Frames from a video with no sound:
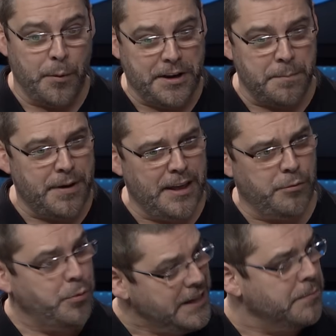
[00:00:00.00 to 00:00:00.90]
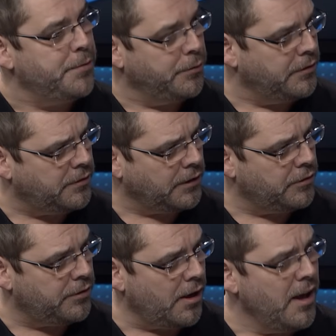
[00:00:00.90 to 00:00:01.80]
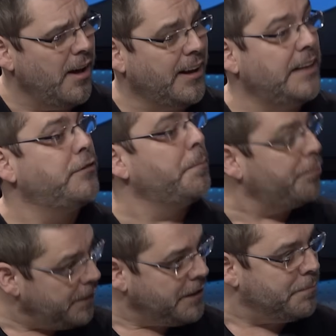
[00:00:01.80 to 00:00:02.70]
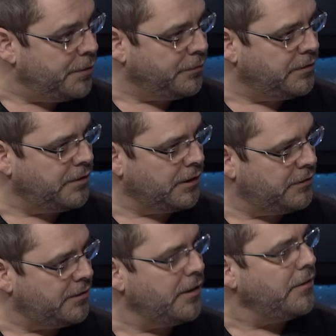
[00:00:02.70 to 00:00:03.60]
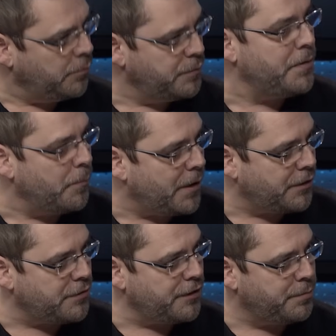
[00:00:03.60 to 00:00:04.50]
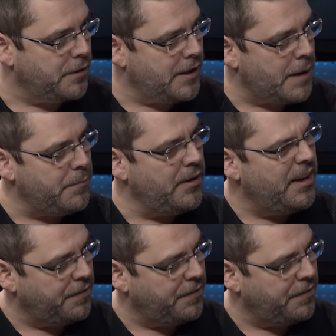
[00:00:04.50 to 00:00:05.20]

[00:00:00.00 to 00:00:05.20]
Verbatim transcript: and we compare the recomputed signature against the pre-computed signature that was built by the trustworthy admin.